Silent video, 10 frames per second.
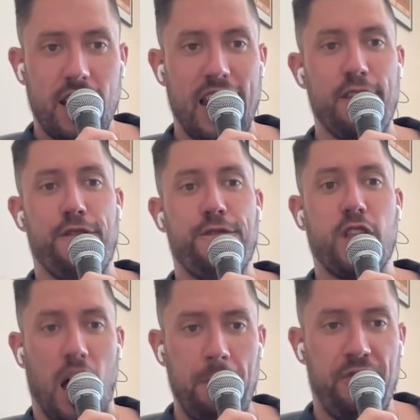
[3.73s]
in
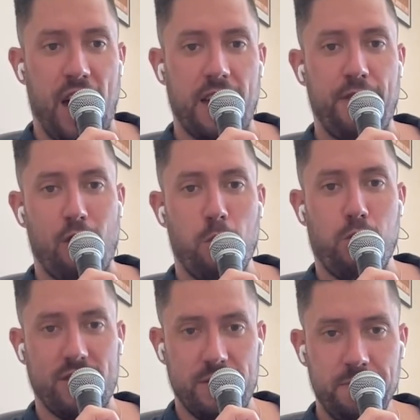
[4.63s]
club fed federal
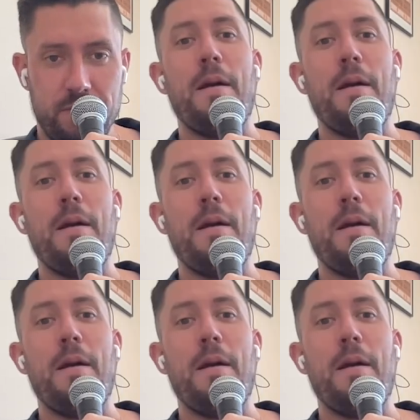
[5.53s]
prison?